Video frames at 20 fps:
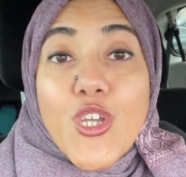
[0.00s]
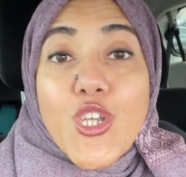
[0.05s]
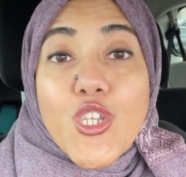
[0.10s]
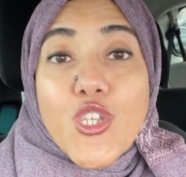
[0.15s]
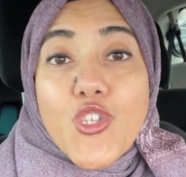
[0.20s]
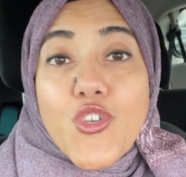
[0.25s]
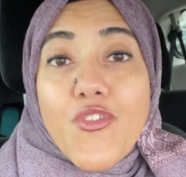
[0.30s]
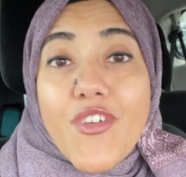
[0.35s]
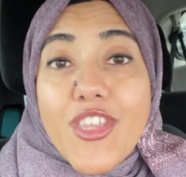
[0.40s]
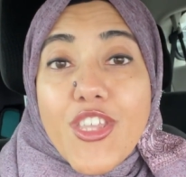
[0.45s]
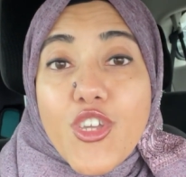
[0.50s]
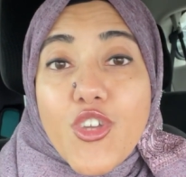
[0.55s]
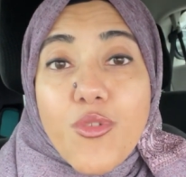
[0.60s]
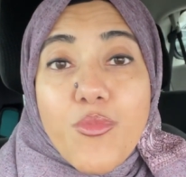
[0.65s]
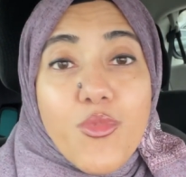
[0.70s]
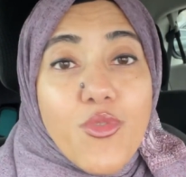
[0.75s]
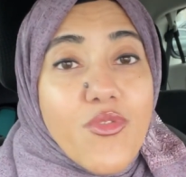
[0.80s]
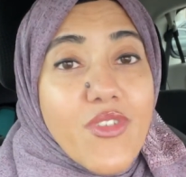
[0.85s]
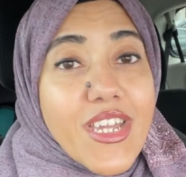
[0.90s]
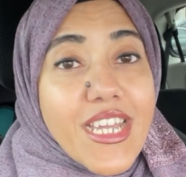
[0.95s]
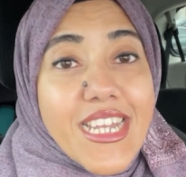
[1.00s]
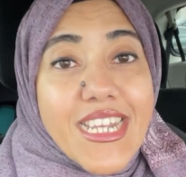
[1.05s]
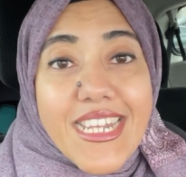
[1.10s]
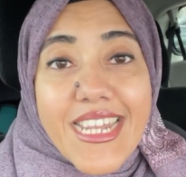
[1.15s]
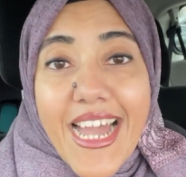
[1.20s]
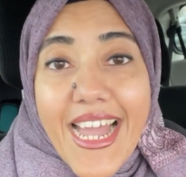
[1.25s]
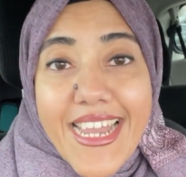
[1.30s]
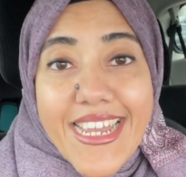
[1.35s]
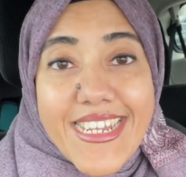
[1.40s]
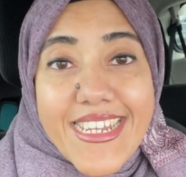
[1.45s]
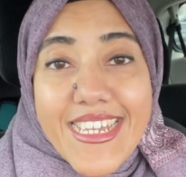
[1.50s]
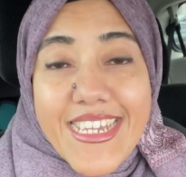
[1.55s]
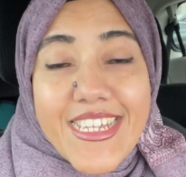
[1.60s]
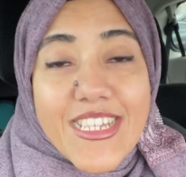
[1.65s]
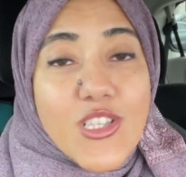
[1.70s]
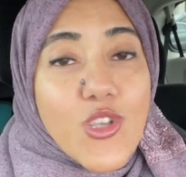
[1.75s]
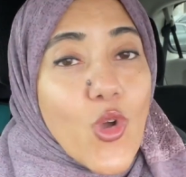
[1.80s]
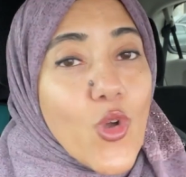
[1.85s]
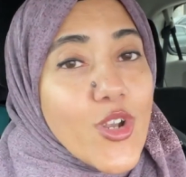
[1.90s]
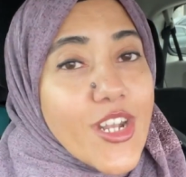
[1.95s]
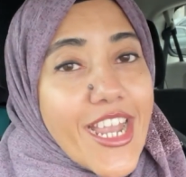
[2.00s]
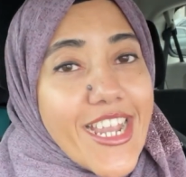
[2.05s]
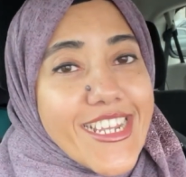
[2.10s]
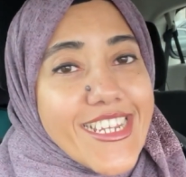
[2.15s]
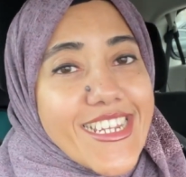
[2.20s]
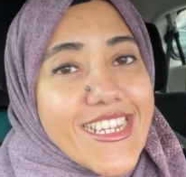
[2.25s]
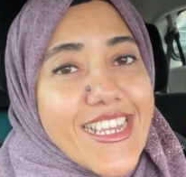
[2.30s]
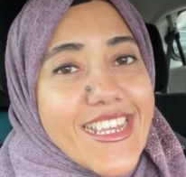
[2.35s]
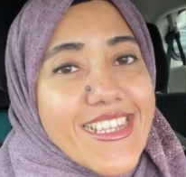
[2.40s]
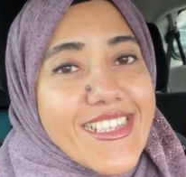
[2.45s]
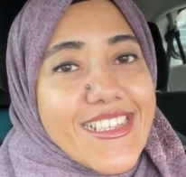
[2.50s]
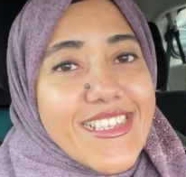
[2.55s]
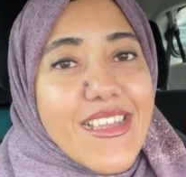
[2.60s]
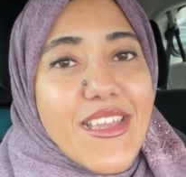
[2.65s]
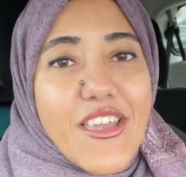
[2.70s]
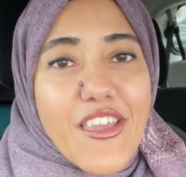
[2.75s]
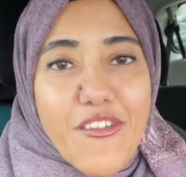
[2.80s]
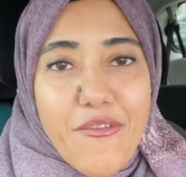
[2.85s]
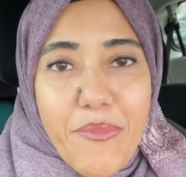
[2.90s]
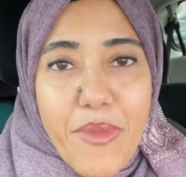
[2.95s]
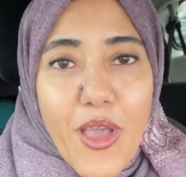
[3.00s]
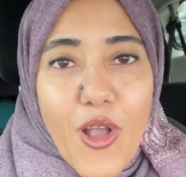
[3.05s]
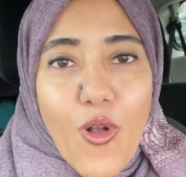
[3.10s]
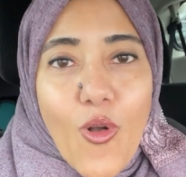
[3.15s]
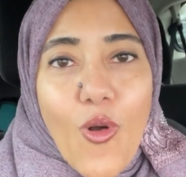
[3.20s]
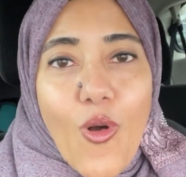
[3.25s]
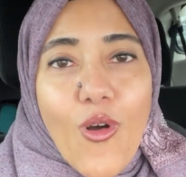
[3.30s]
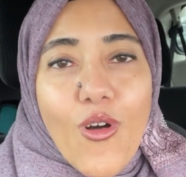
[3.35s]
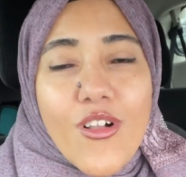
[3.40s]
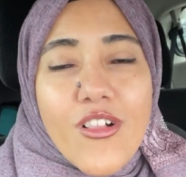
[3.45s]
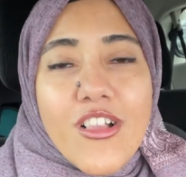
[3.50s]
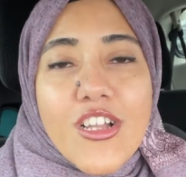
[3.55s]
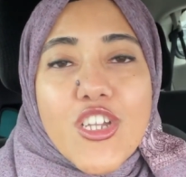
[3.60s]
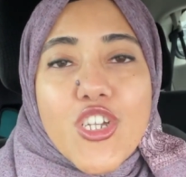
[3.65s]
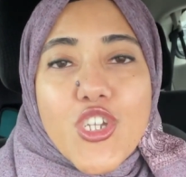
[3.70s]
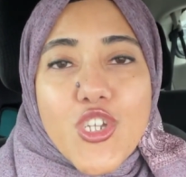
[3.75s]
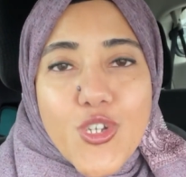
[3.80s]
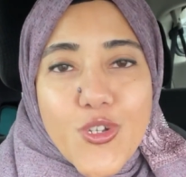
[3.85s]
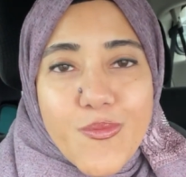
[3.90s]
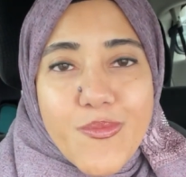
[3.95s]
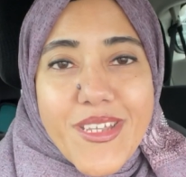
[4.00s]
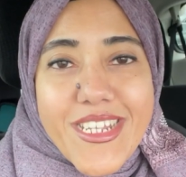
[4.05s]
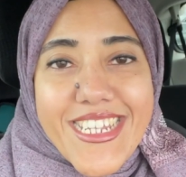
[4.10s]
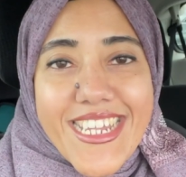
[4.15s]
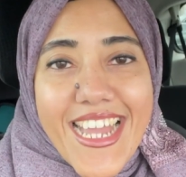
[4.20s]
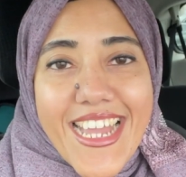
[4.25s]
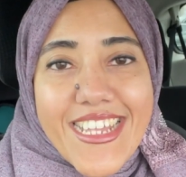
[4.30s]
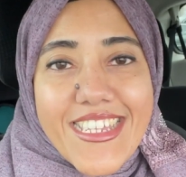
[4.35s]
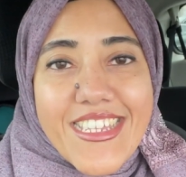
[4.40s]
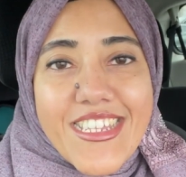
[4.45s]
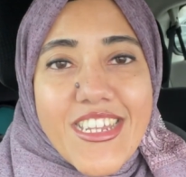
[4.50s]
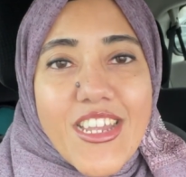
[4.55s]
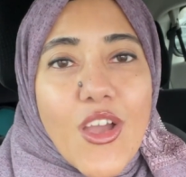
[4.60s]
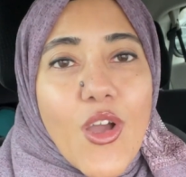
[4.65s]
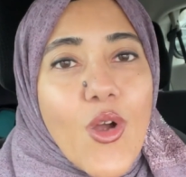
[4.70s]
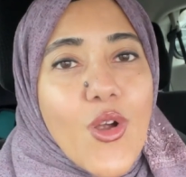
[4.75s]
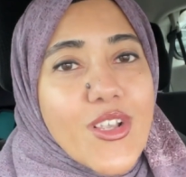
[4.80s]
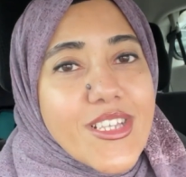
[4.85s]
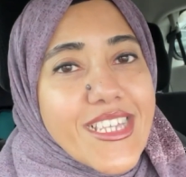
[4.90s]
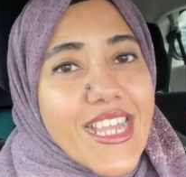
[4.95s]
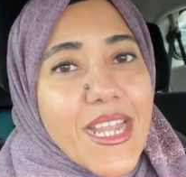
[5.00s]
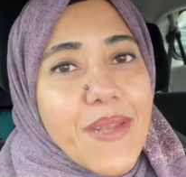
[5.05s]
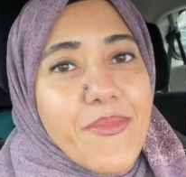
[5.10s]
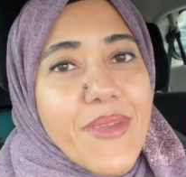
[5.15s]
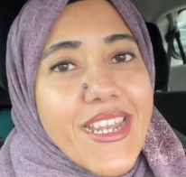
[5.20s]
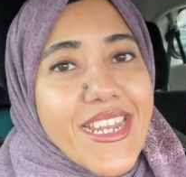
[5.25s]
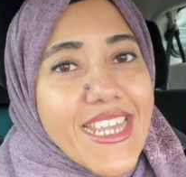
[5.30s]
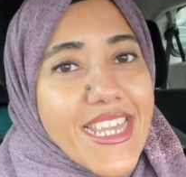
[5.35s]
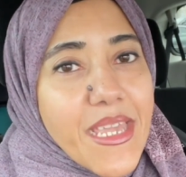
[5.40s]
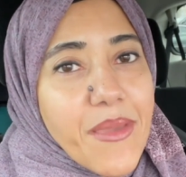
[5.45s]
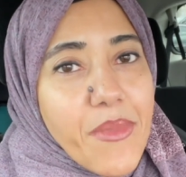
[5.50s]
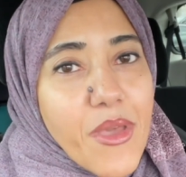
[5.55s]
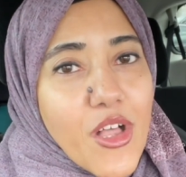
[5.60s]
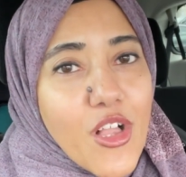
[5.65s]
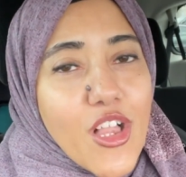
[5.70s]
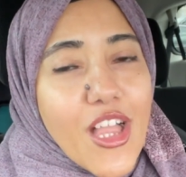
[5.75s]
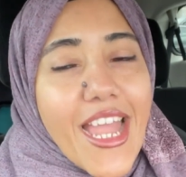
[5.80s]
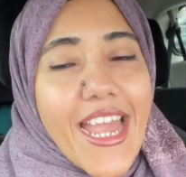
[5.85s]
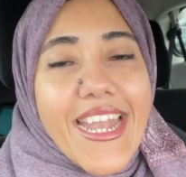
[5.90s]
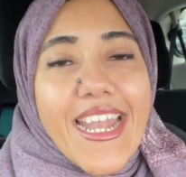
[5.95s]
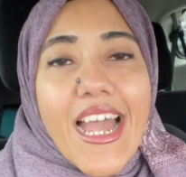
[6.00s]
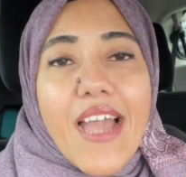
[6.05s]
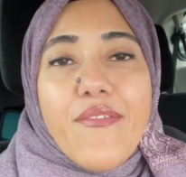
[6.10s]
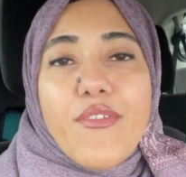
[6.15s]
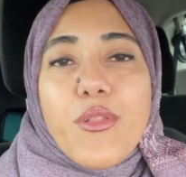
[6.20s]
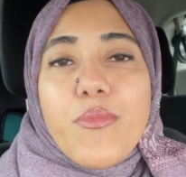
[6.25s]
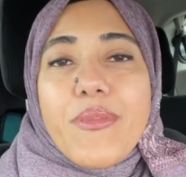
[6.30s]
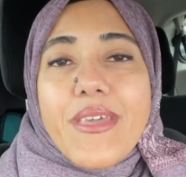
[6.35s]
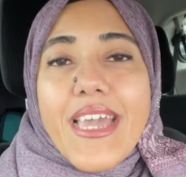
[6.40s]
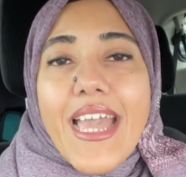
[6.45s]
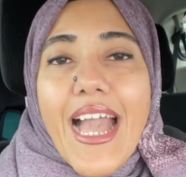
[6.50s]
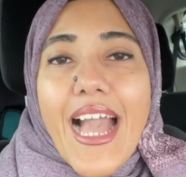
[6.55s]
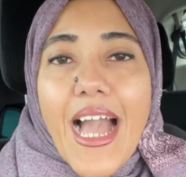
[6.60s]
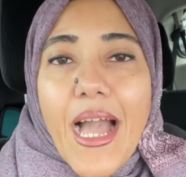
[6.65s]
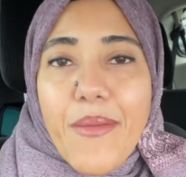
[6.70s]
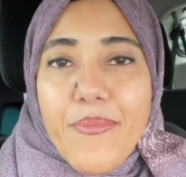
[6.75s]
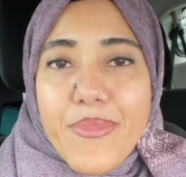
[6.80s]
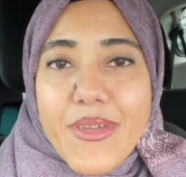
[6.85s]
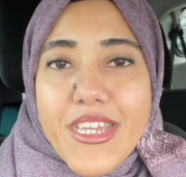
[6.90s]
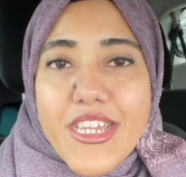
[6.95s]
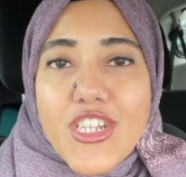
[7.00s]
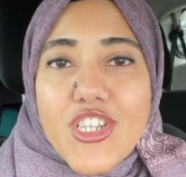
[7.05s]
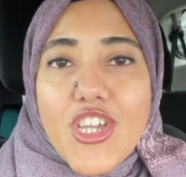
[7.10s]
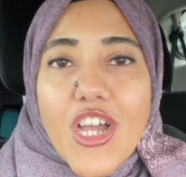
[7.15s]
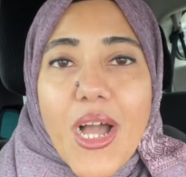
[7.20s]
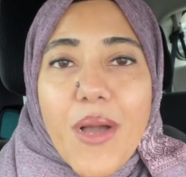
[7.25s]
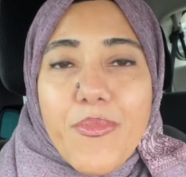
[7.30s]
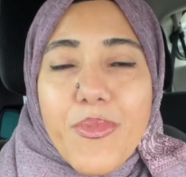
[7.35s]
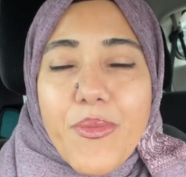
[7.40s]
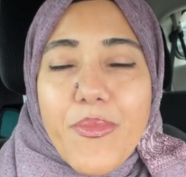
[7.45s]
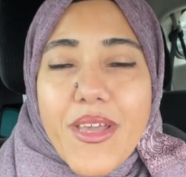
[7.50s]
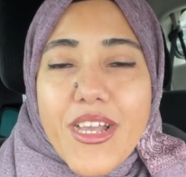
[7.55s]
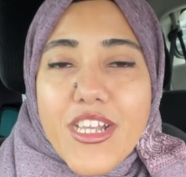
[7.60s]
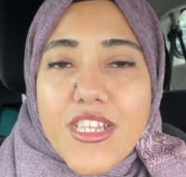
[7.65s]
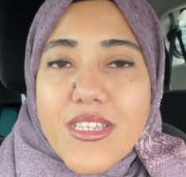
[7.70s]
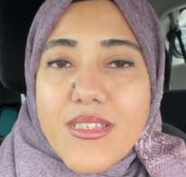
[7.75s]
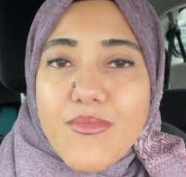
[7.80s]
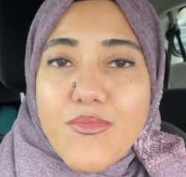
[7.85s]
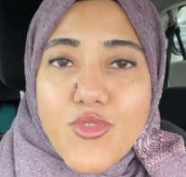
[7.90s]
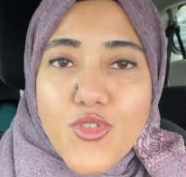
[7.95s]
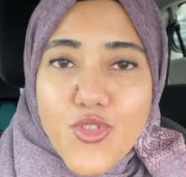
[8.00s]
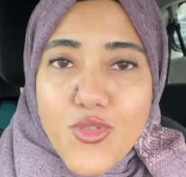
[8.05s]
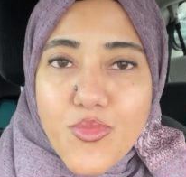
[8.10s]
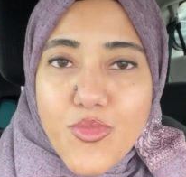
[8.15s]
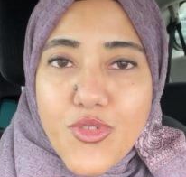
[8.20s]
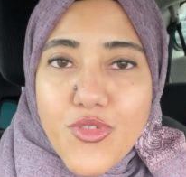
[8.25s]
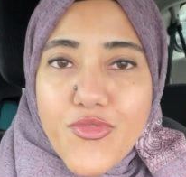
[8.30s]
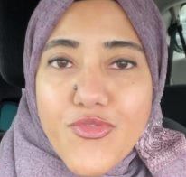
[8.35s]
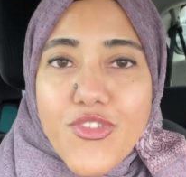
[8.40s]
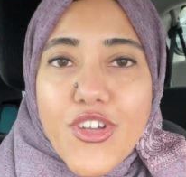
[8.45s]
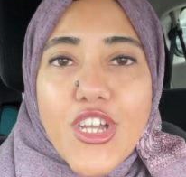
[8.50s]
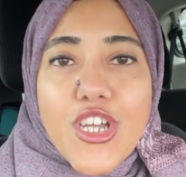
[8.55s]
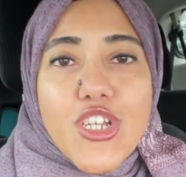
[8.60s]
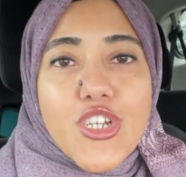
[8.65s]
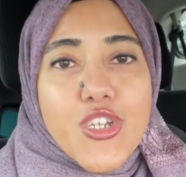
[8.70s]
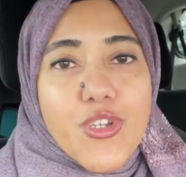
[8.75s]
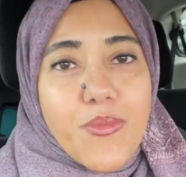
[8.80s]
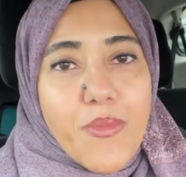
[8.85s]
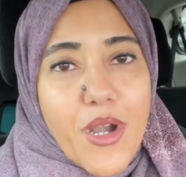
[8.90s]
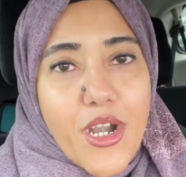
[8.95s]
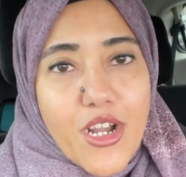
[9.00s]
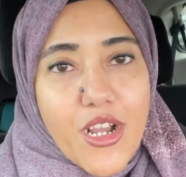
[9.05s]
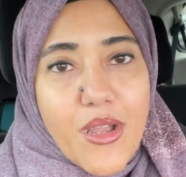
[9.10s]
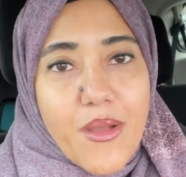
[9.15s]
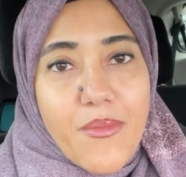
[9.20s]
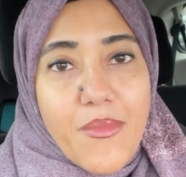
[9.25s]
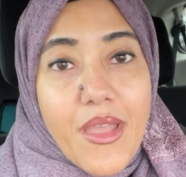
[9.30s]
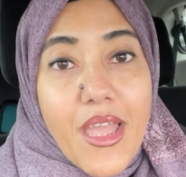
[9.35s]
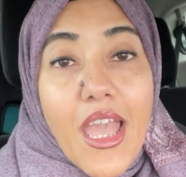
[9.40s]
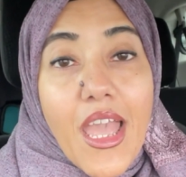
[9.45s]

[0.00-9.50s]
So whether you're moving in 9 days or 90 days, give me a call, shoot me a text, or send me an email, and I will be happy to help you make a smooth move to Markham.